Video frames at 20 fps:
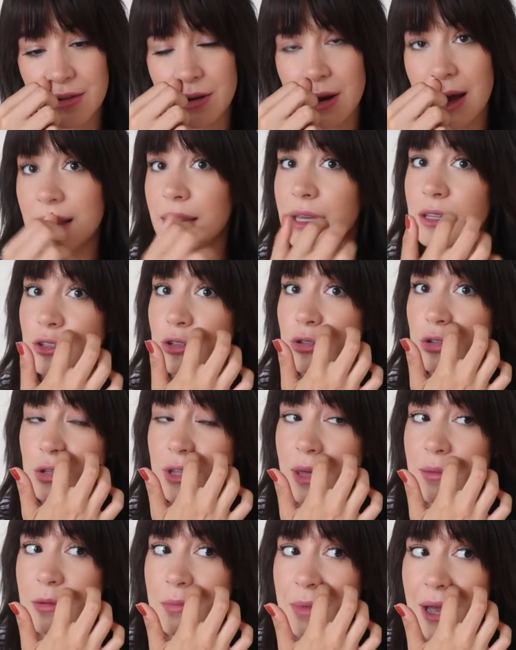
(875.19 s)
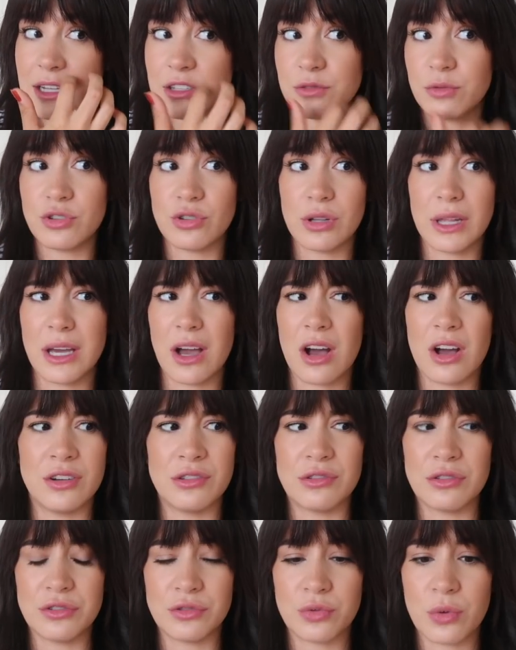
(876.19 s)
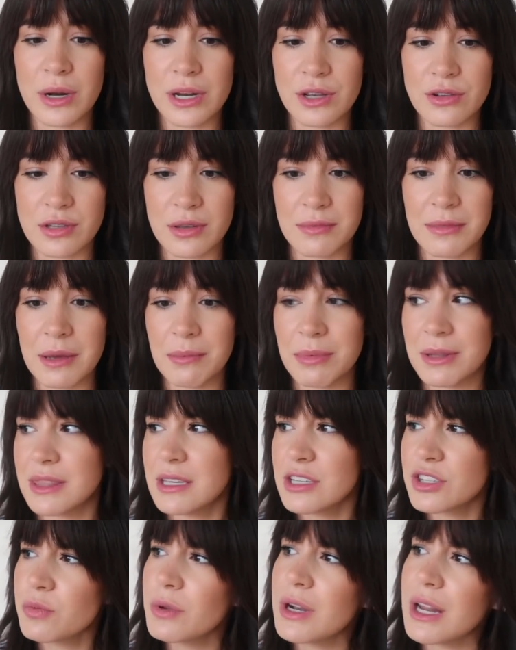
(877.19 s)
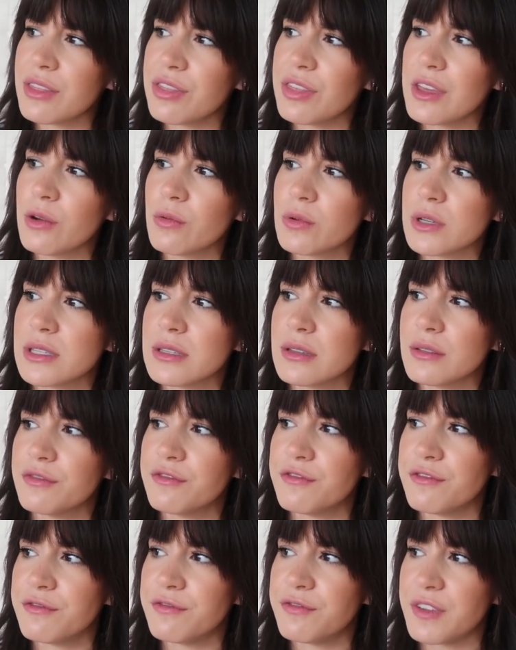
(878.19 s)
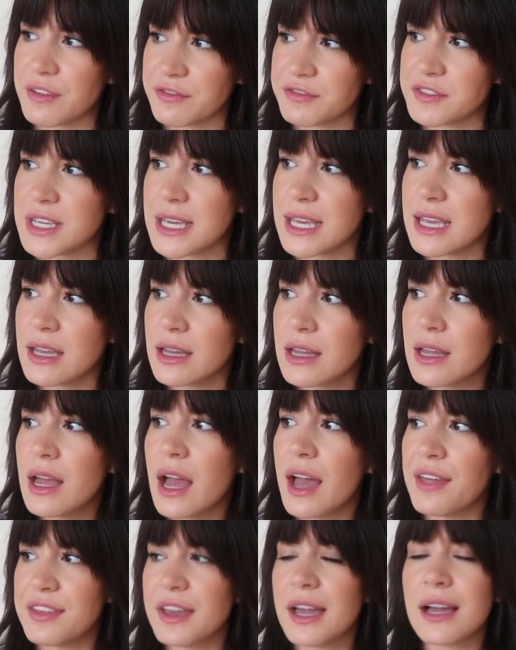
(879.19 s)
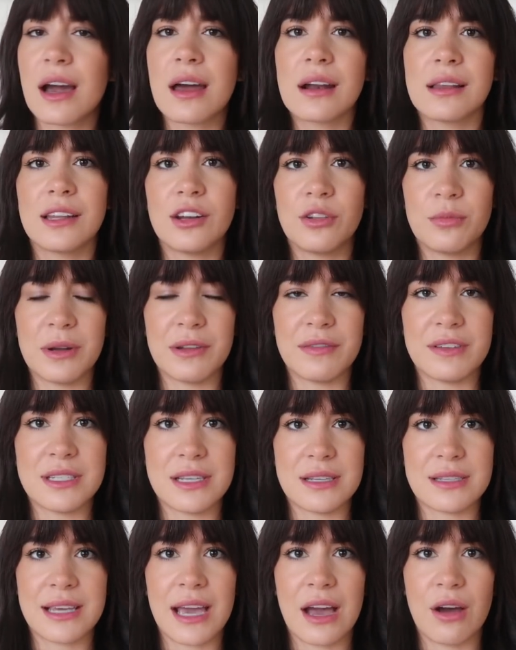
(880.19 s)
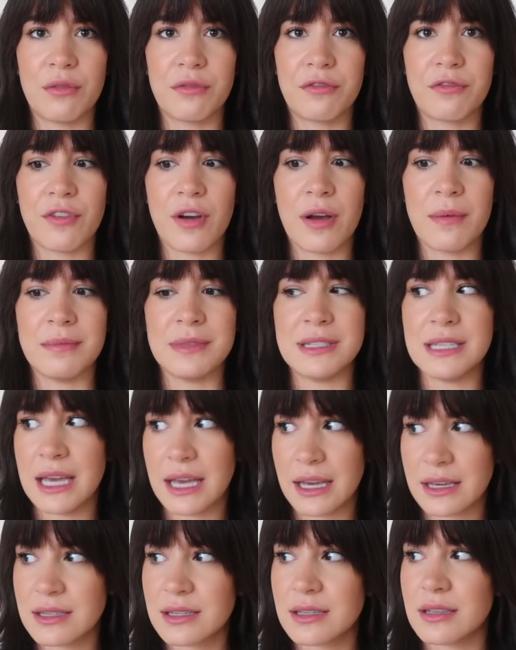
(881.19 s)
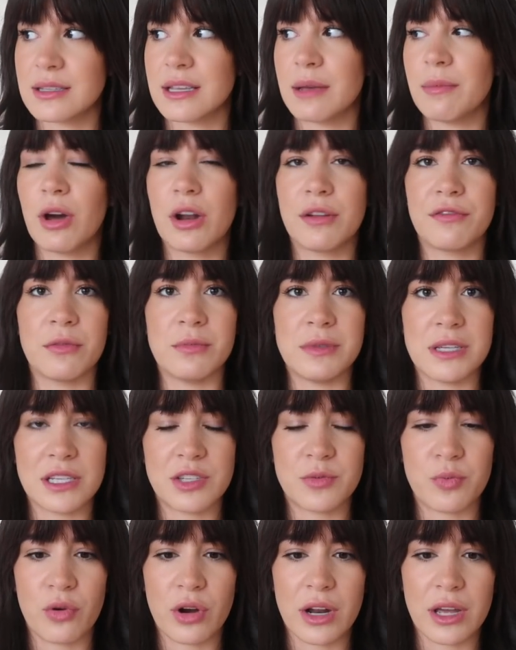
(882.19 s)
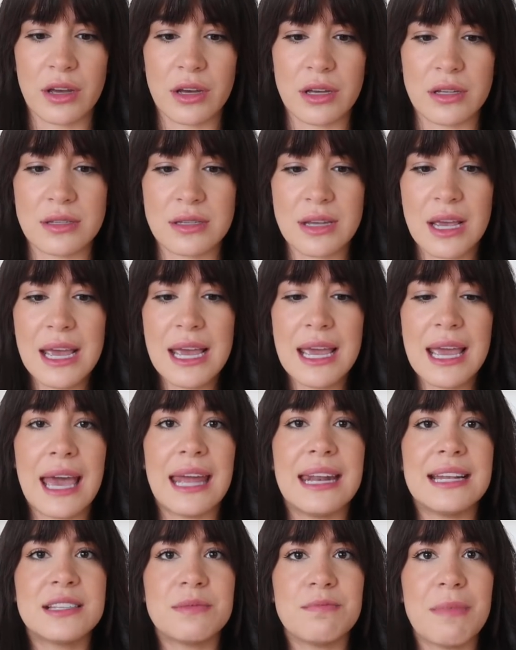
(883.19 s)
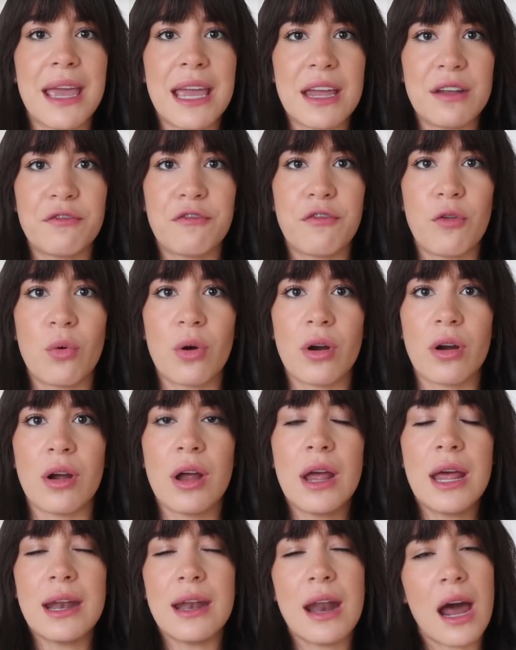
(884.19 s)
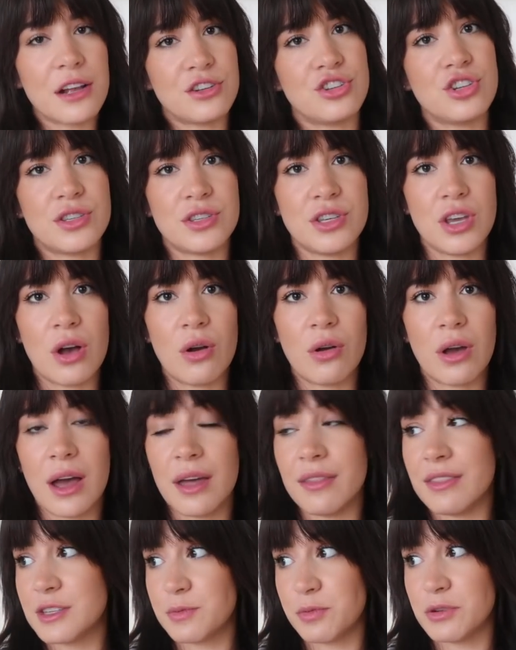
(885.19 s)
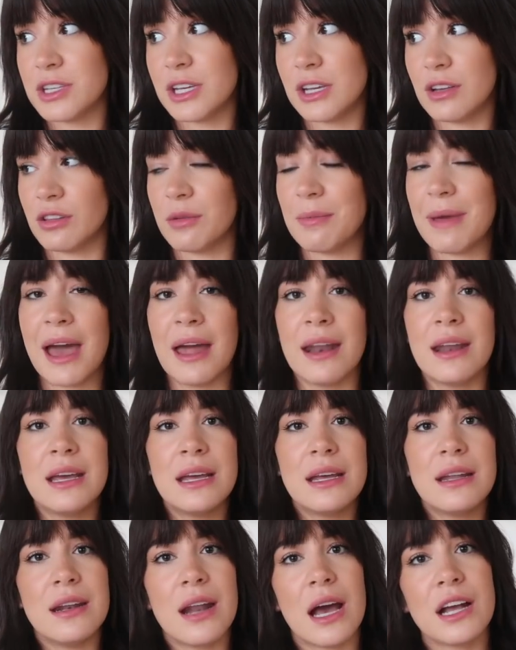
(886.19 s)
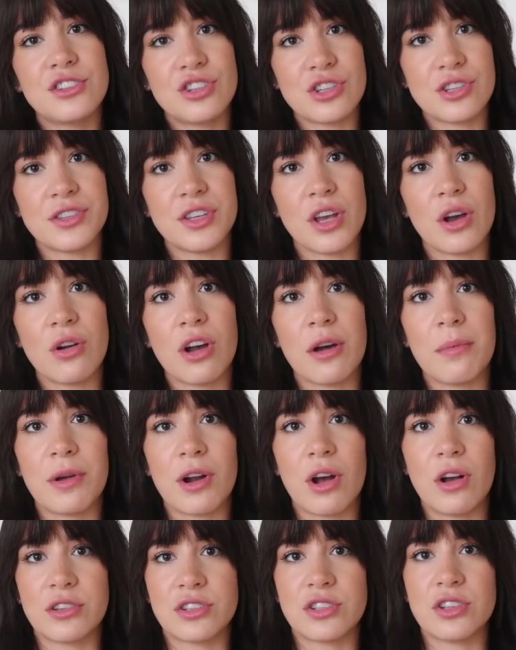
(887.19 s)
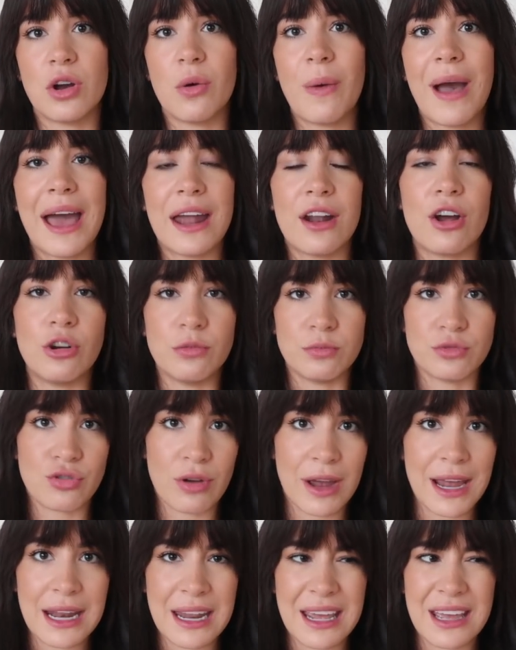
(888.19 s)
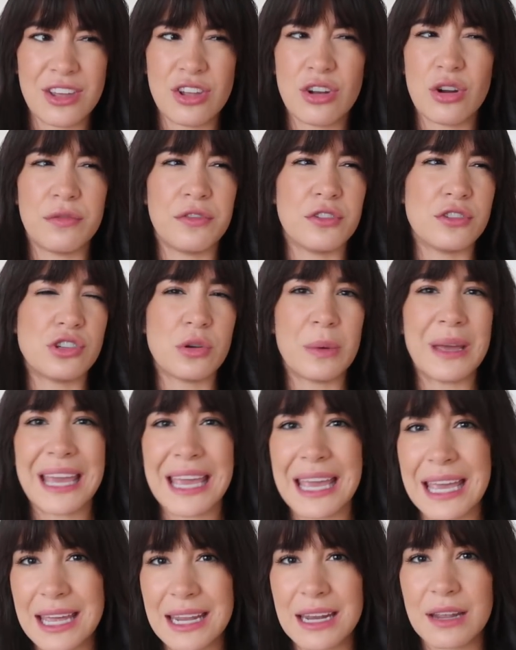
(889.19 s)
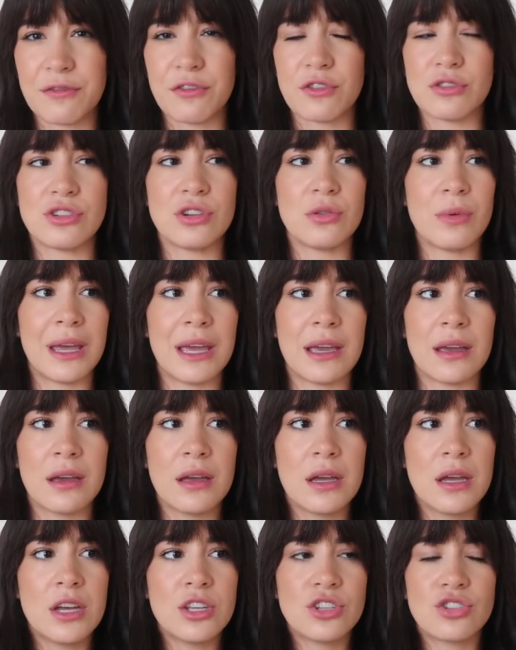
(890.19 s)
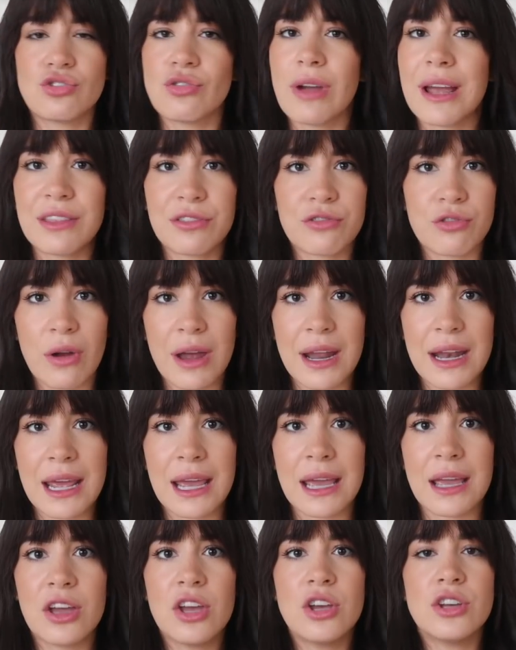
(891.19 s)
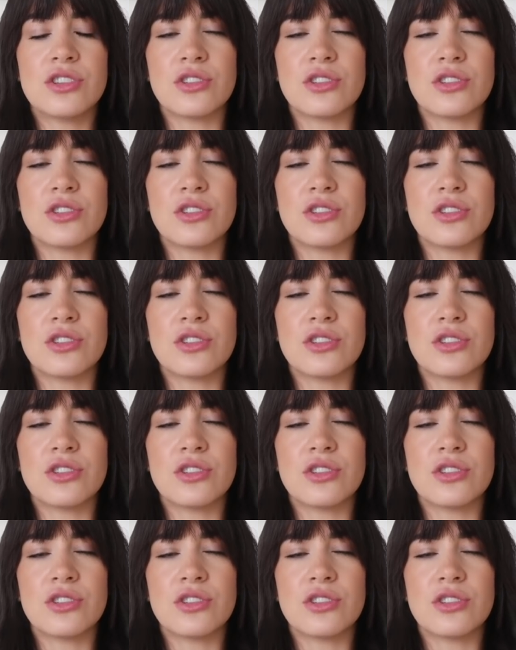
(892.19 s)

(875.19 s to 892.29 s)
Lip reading: They're not like LuluLemon mats, which are like $120 or something, but this one I think was $50. I think I got a little bit of a discount from Dick's because I bought it from Dick's Sporting Goods. And it's made for not just yoga, this particular mat, not just yoga, but also at home training. You know, if you're doing HIIT, if you're doing strength training.